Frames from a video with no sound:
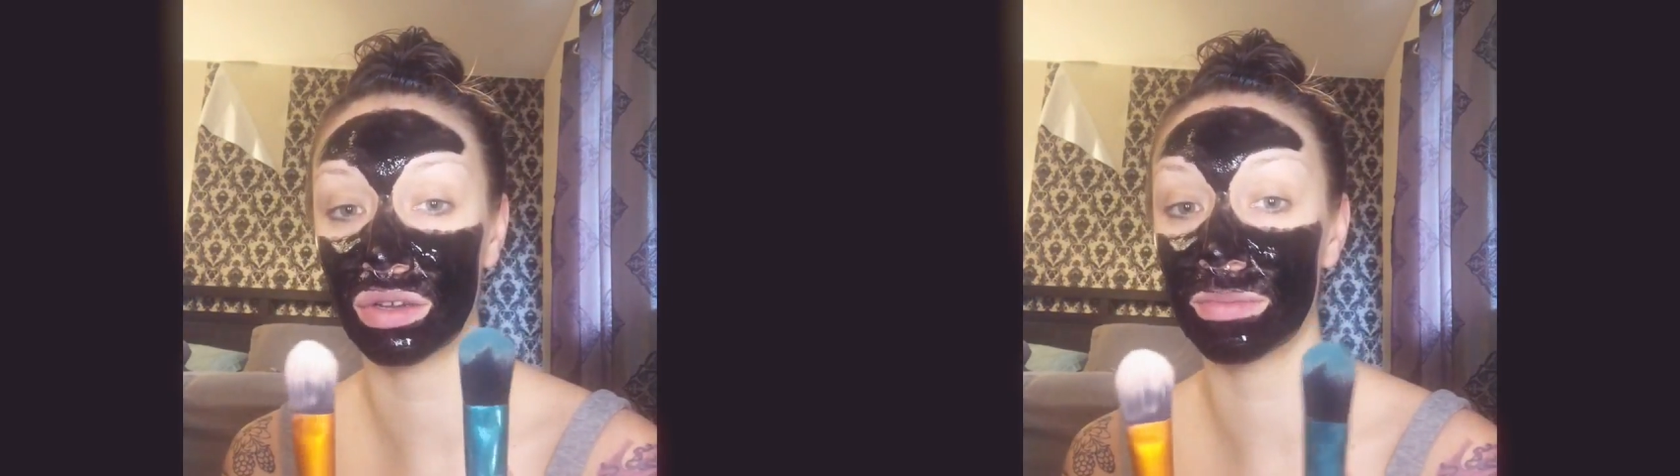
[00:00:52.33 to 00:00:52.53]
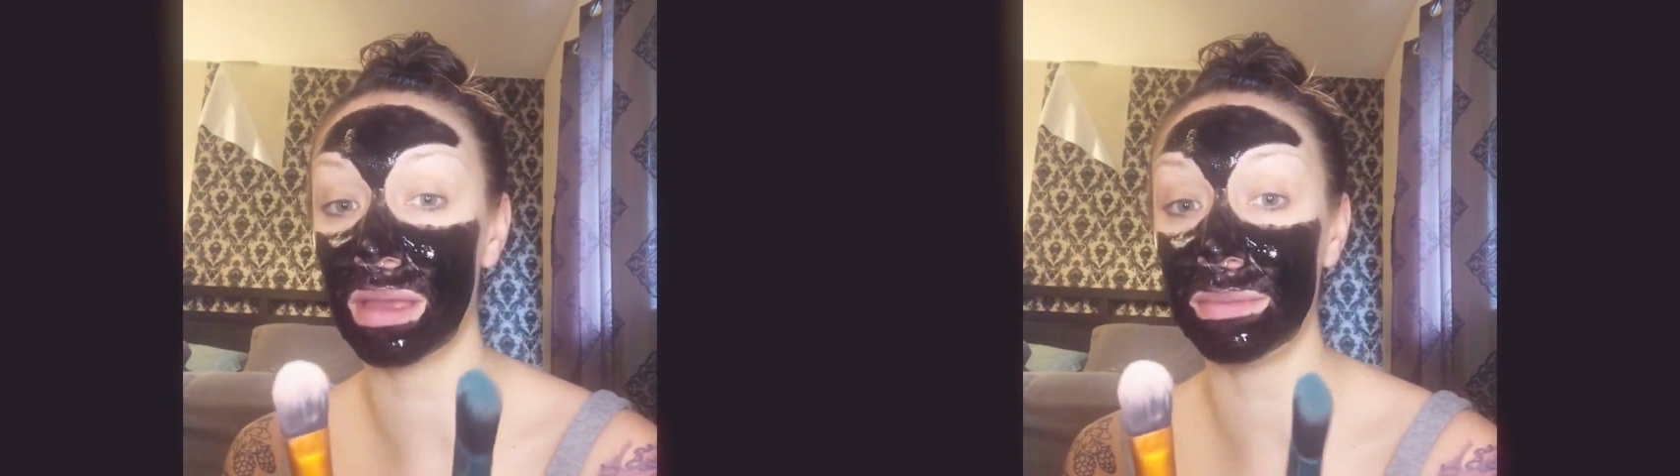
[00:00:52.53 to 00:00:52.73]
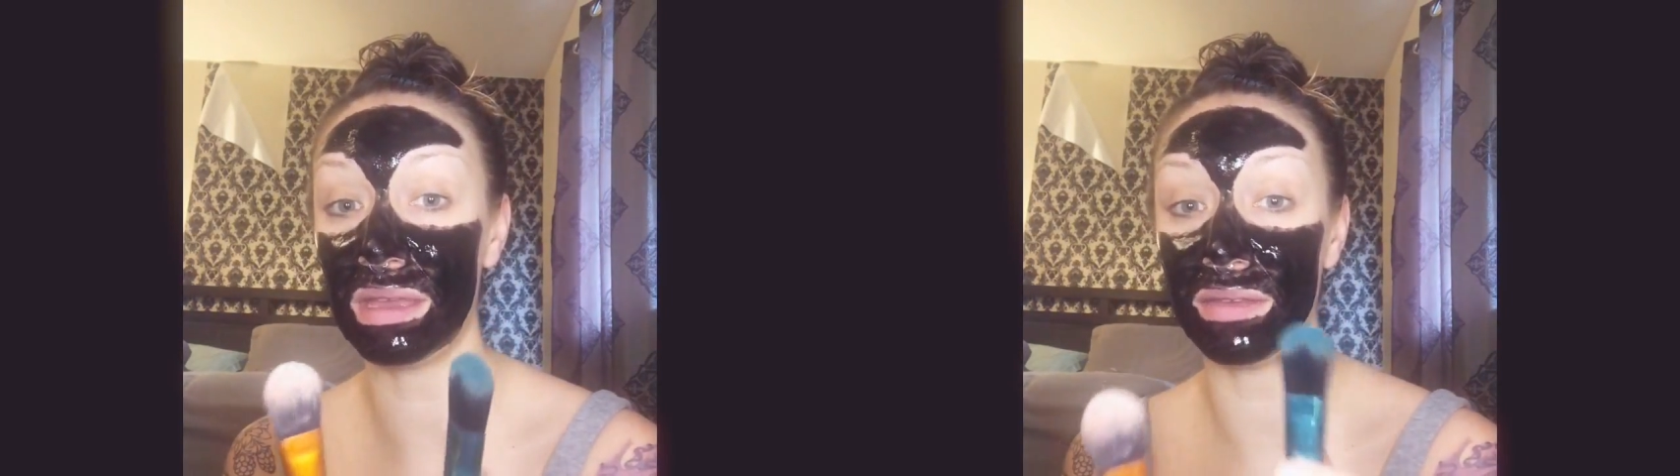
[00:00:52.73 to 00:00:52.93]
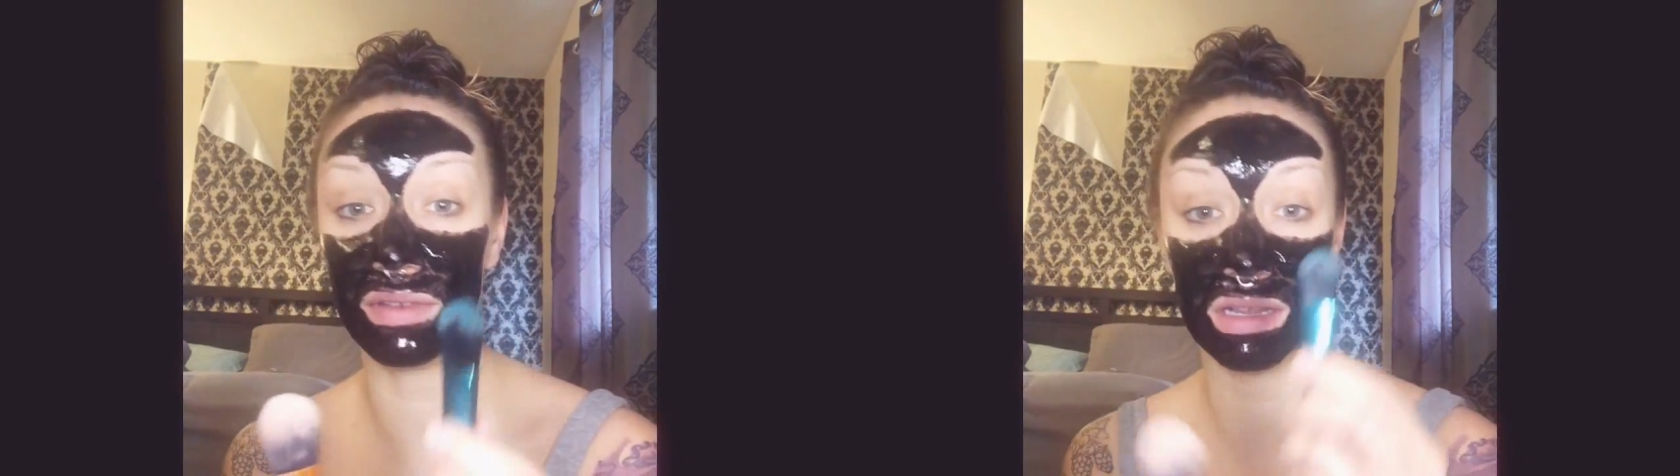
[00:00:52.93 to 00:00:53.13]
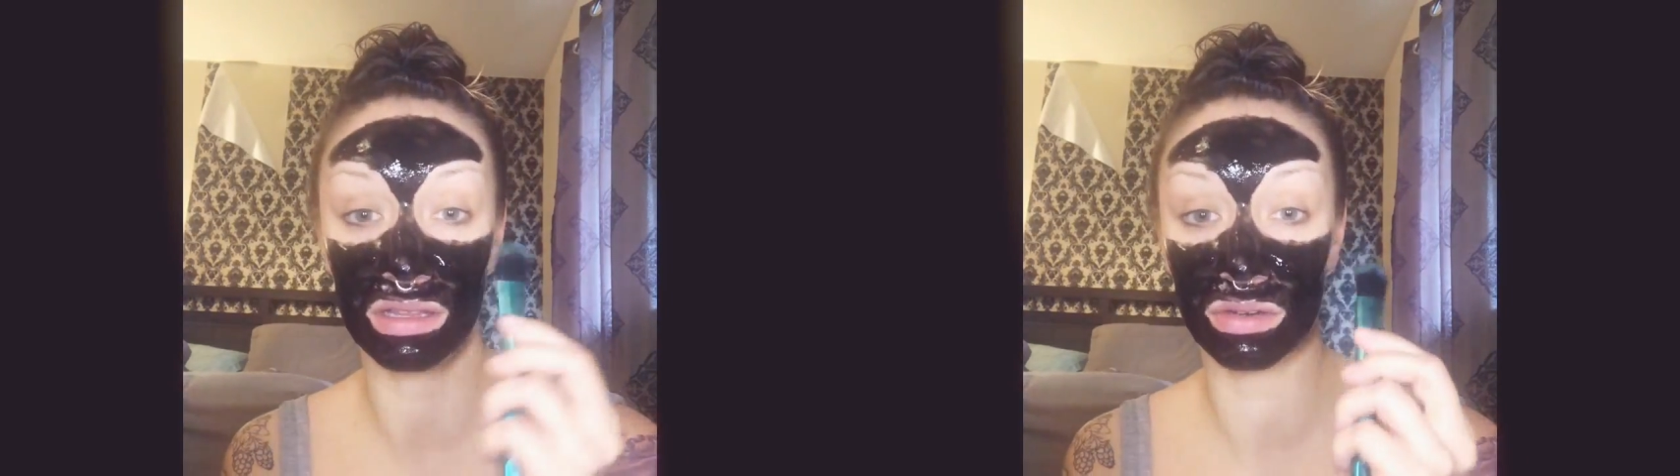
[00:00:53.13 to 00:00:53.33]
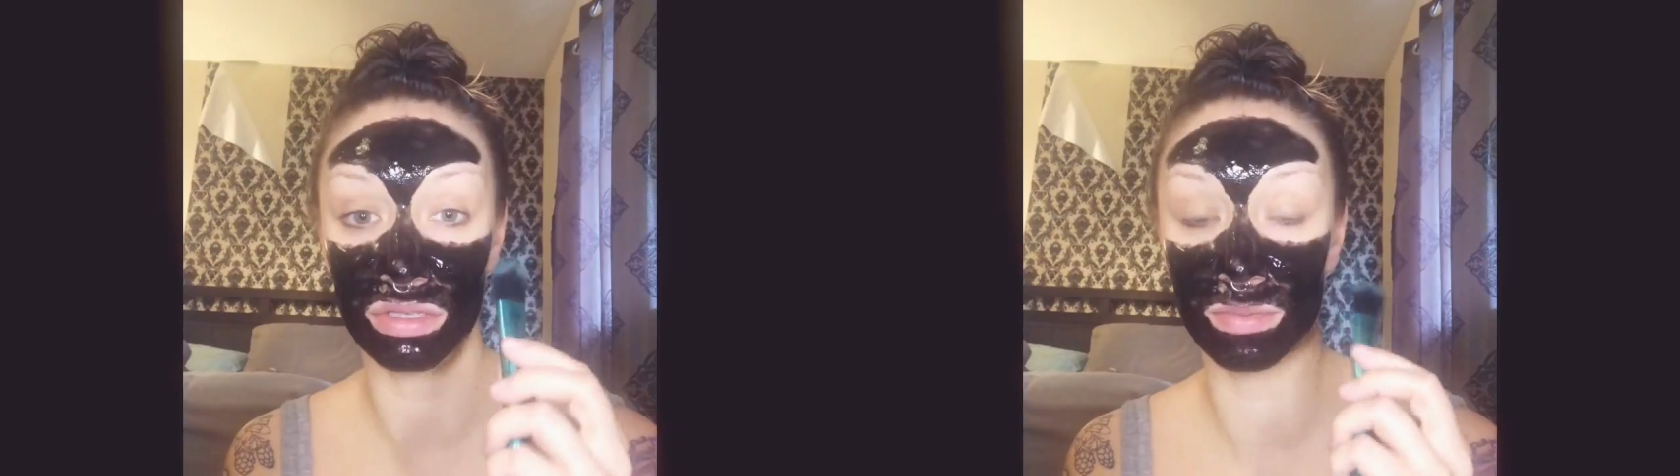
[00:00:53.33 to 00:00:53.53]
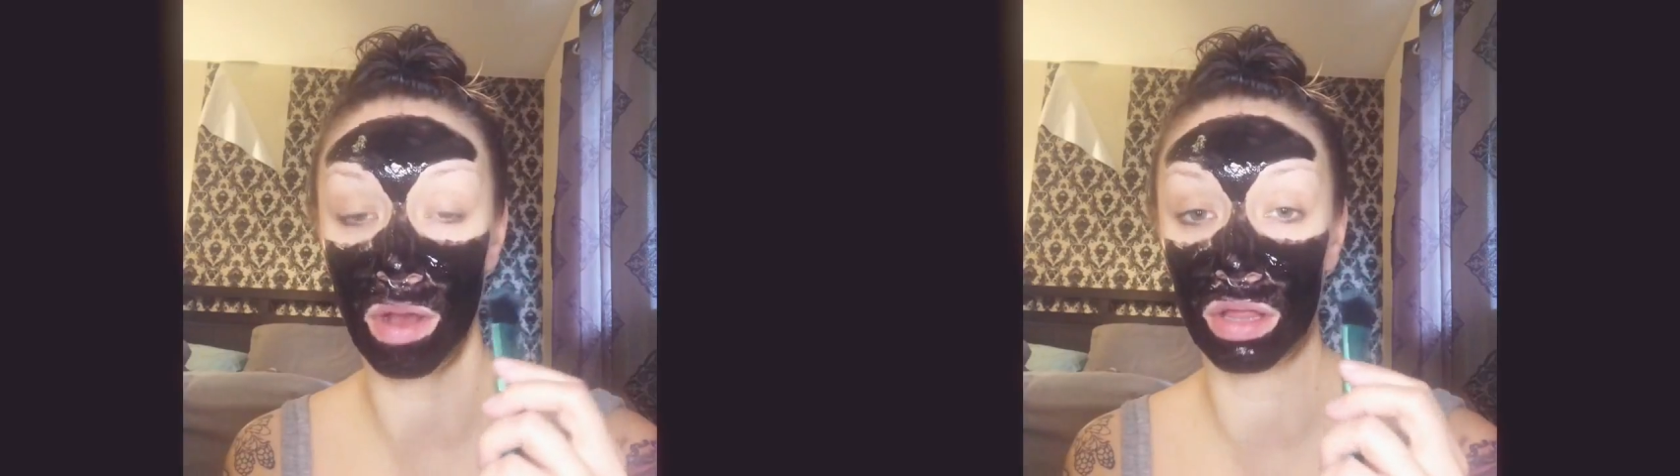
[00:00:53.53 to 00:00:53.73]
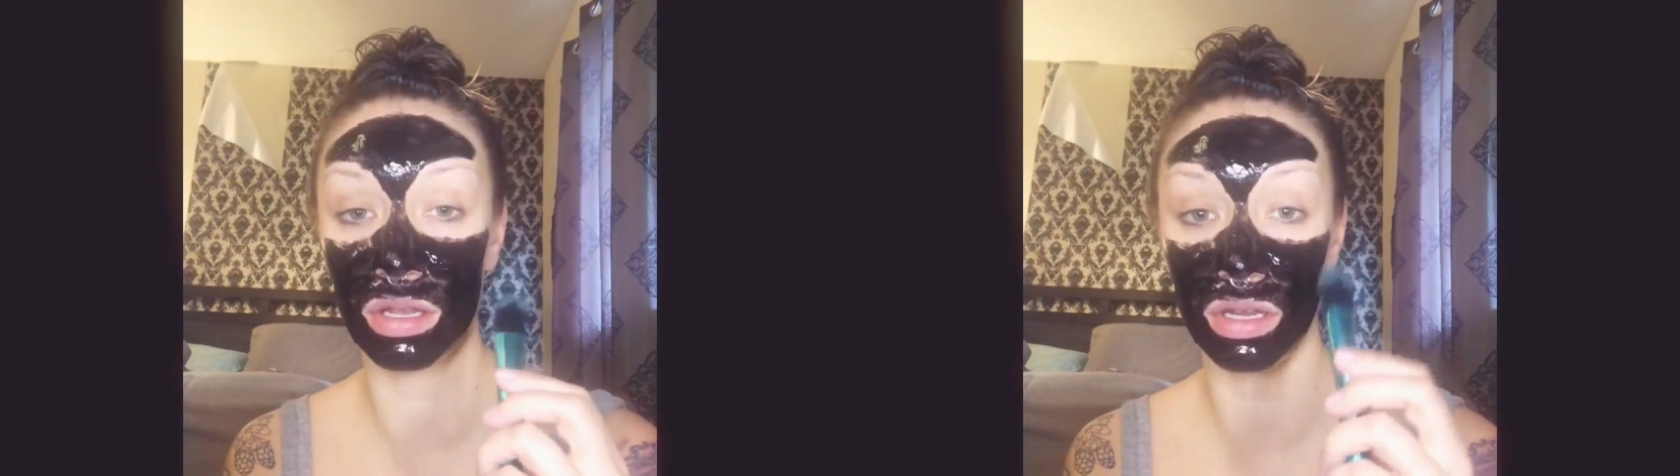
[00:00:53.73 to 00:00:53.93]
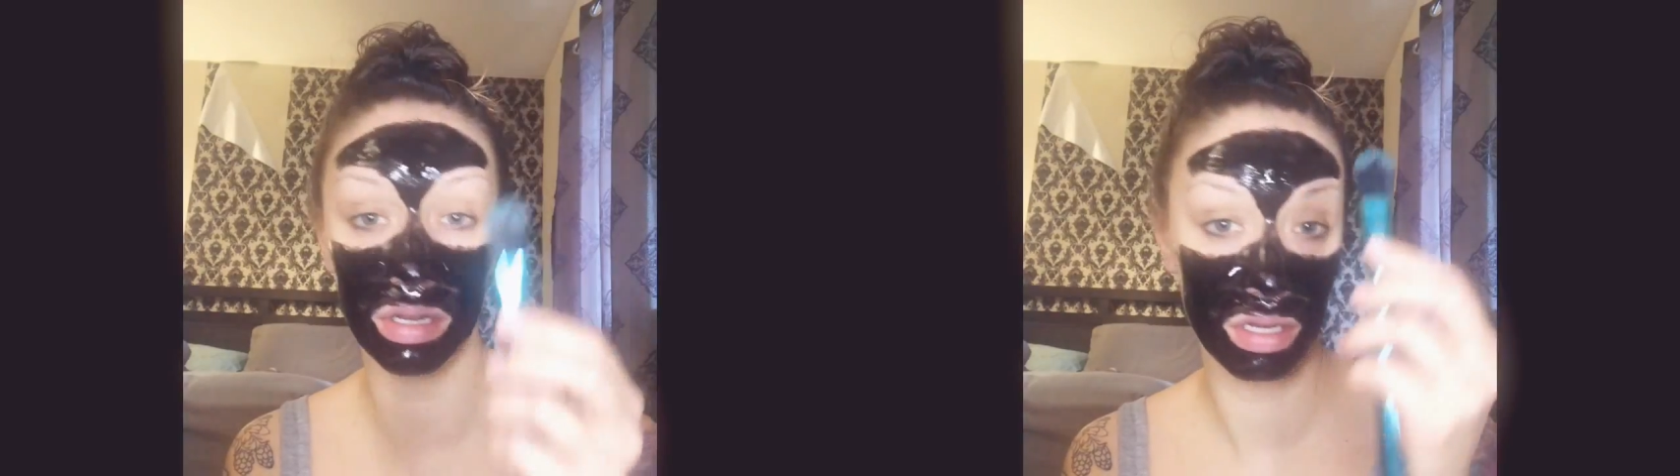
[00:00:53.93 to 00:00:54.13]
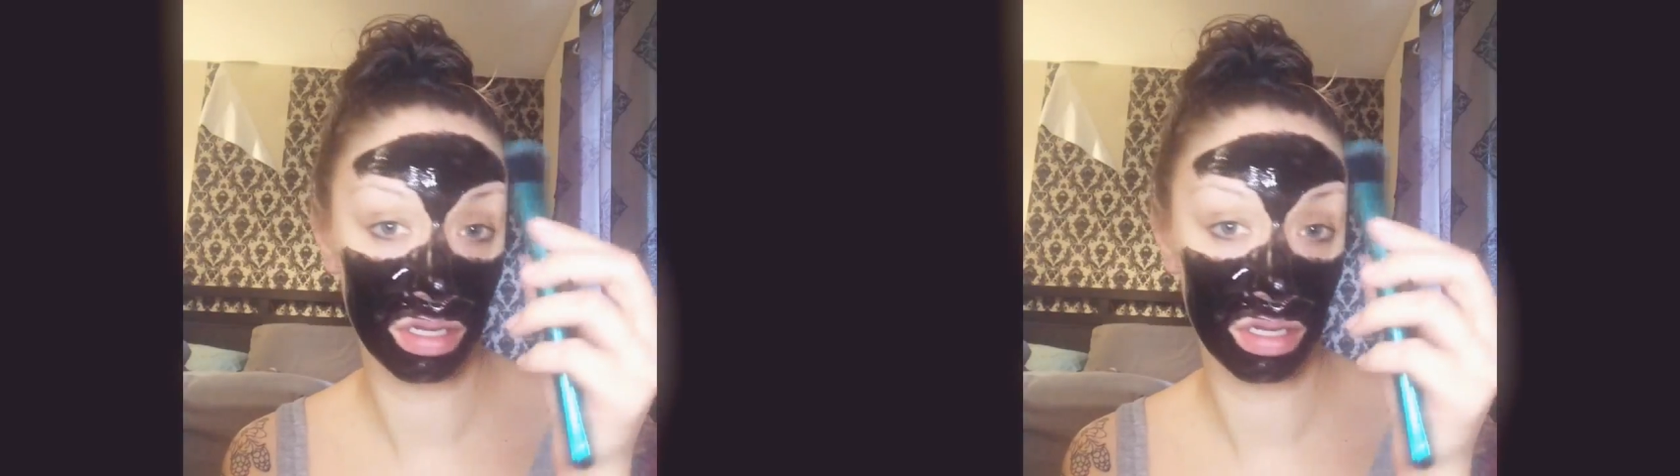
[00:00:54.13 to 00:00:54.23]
or maybe even a little smaller.